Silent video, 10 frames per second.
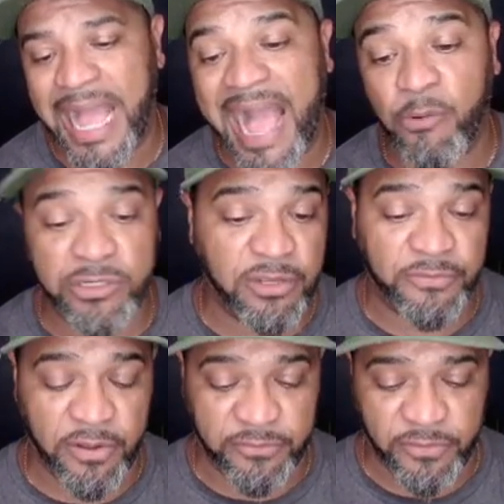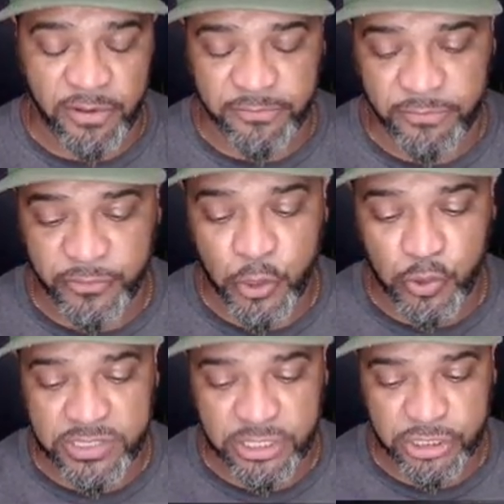hours of
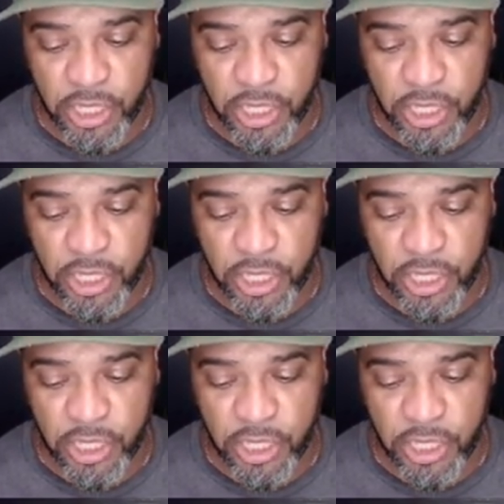usage.